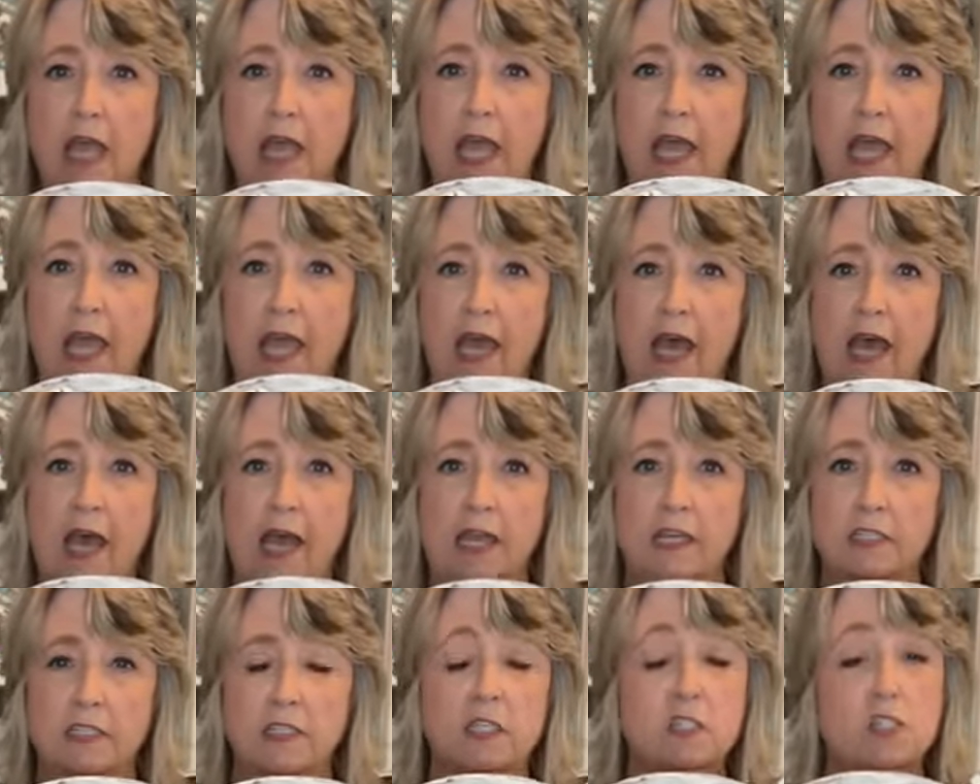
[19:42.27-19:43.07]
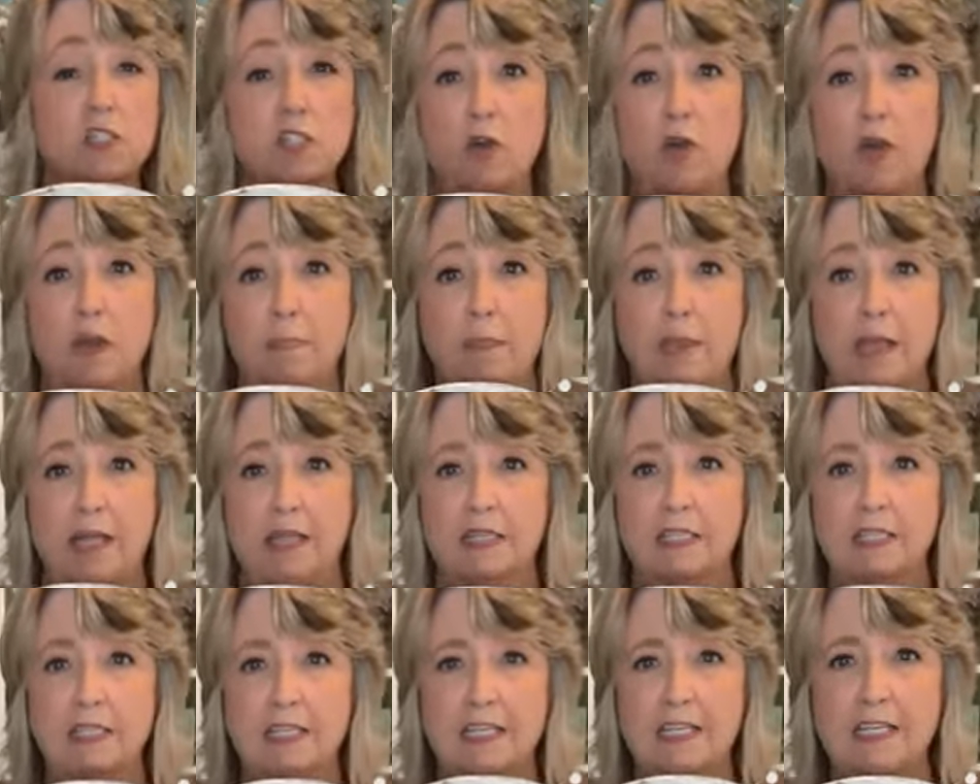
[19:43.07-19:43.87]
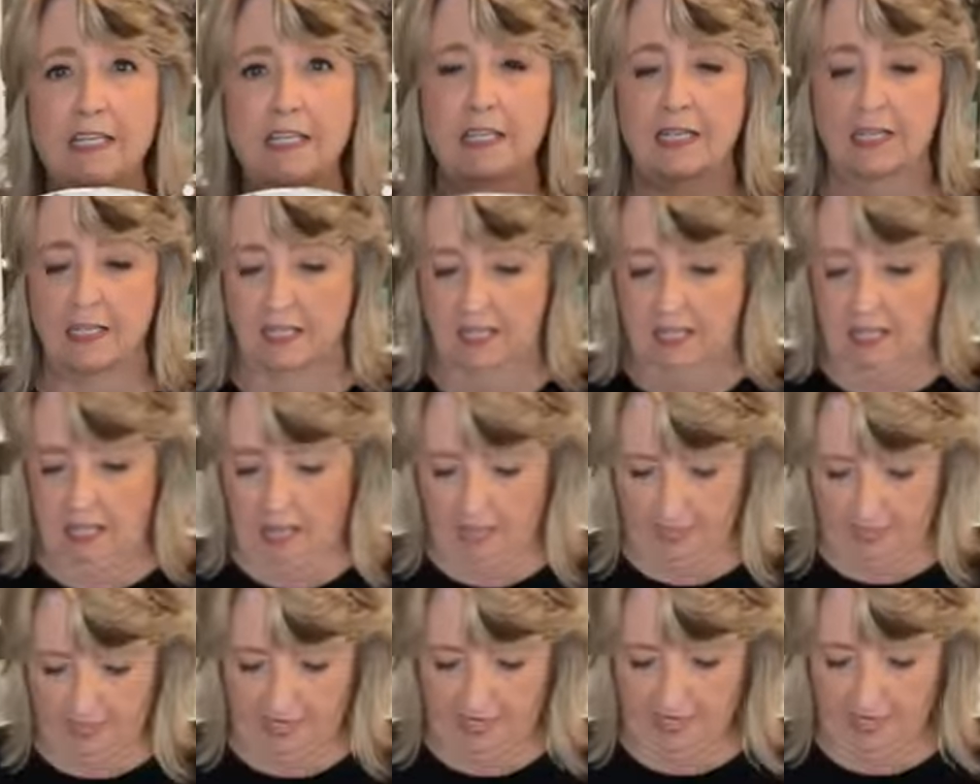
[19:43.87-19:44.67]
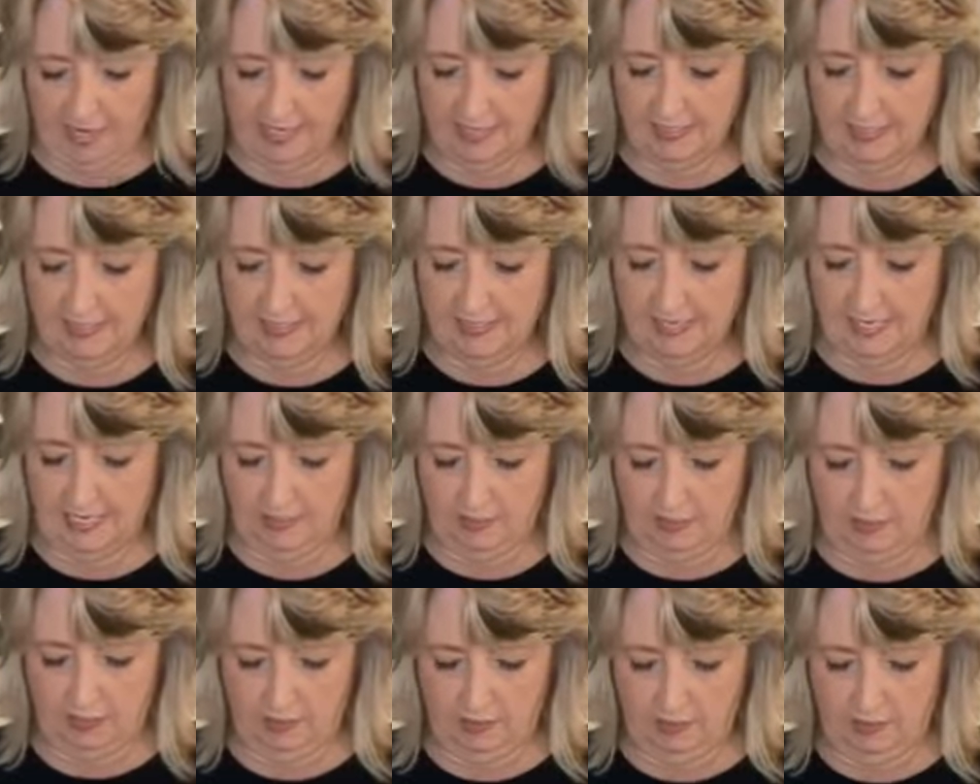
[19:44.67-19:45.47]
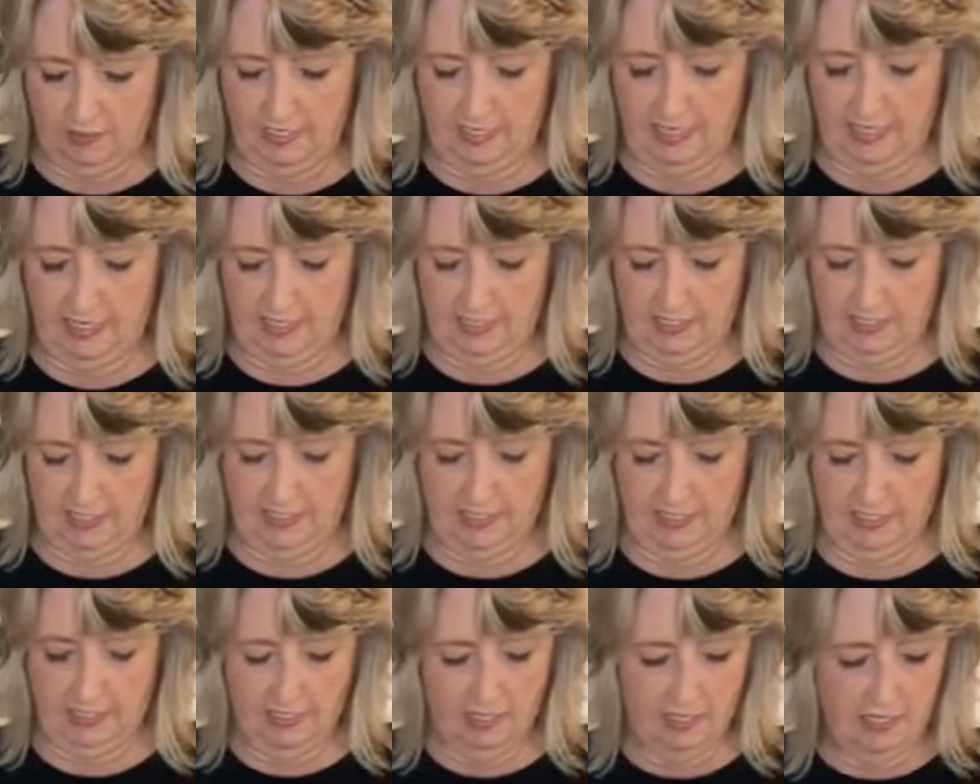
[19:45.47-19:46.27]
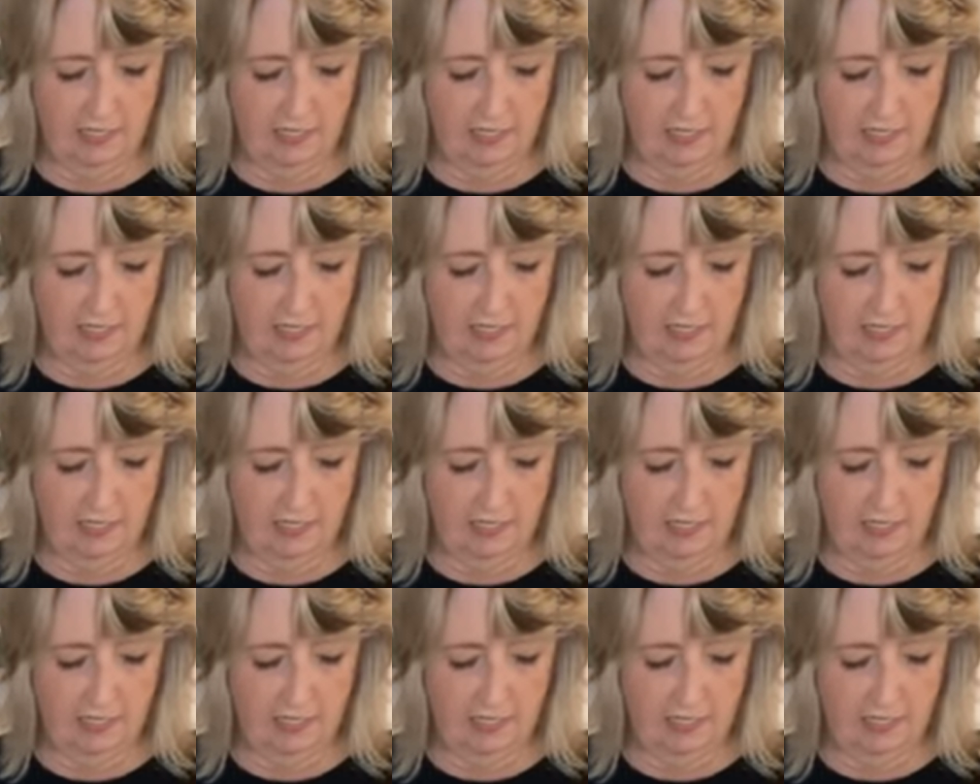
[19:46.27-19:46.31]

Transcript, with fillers: And so I painted it and then I stenciled it.